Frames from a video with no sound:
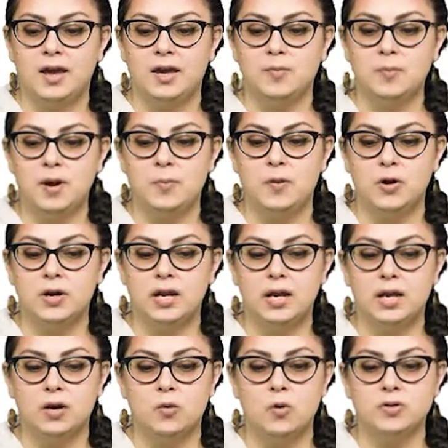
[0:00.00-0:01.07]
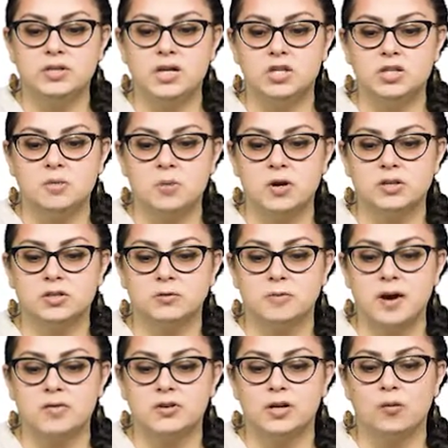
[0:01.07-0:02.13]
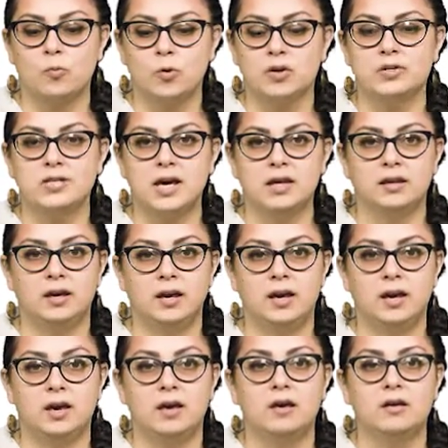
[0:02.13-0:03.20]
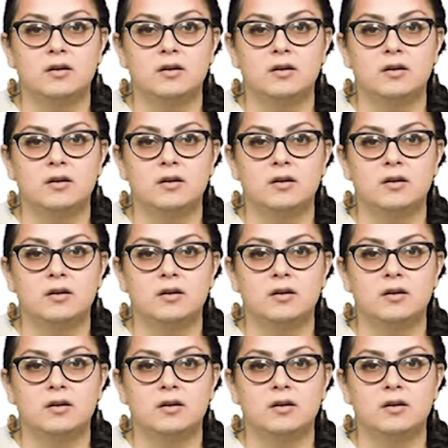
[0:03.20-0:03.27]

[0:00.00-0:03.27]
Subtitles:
by putting quotation marks around it, we're telling